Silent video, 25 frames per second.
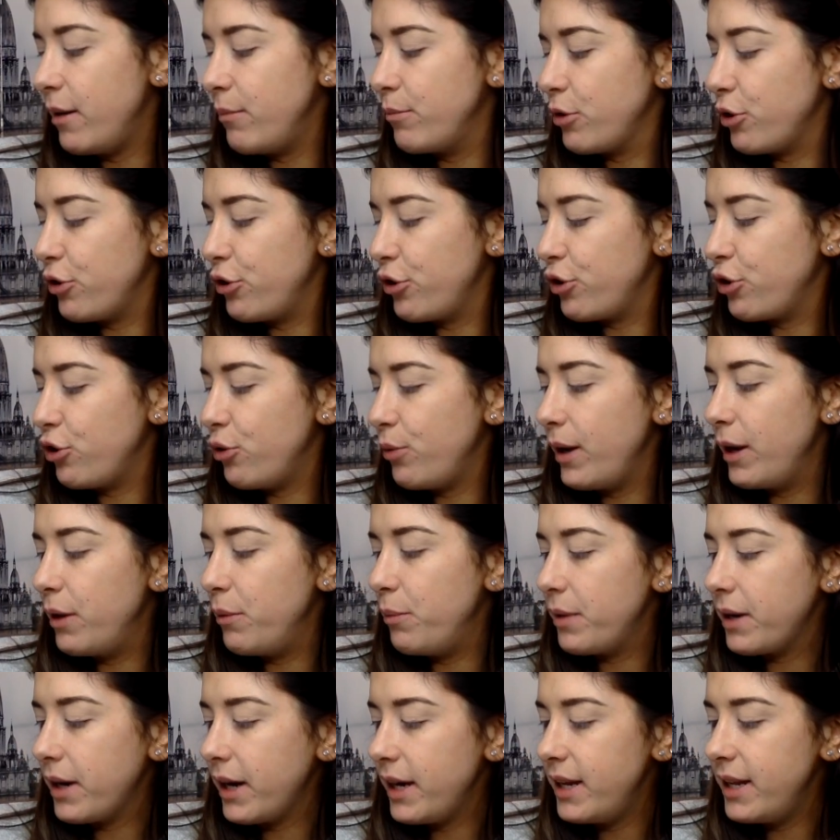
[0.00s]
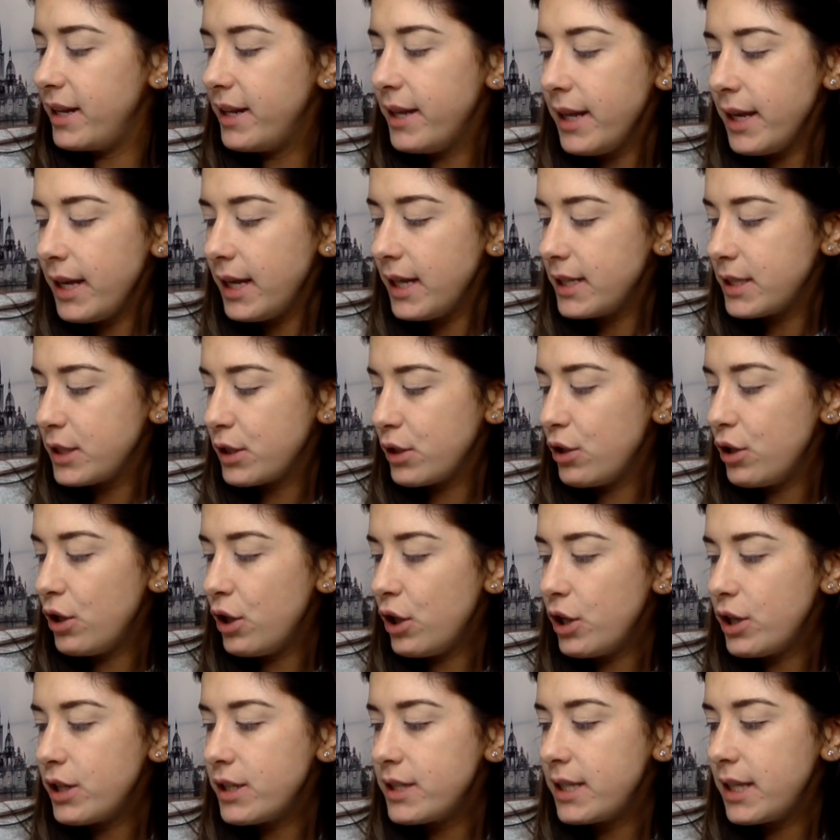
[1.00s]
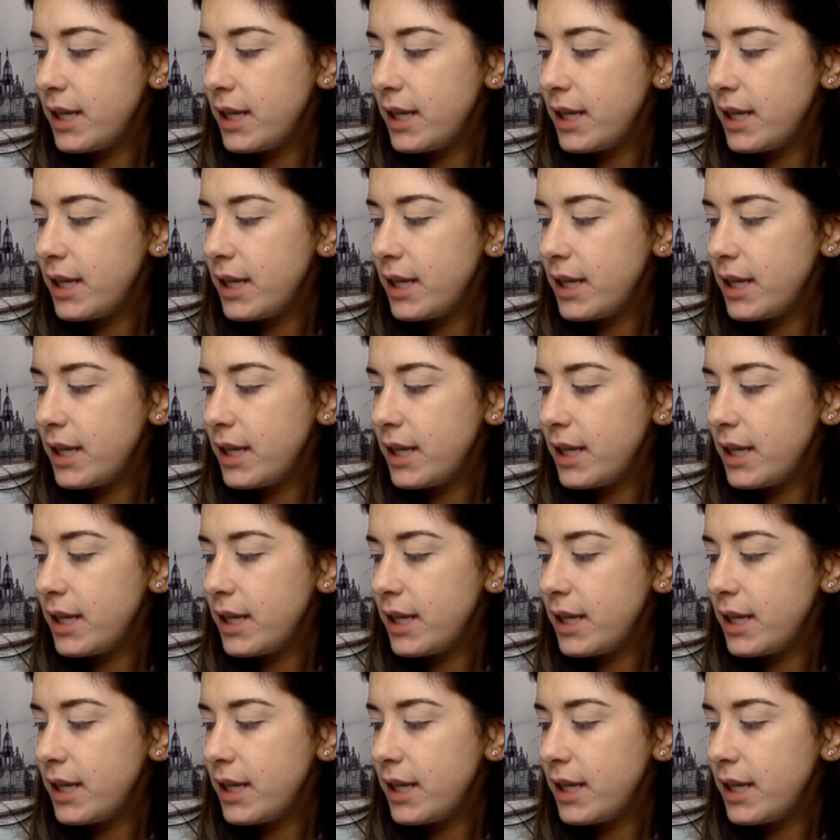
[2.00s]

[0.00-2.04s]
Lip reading: I'm going to go in with kind of these colours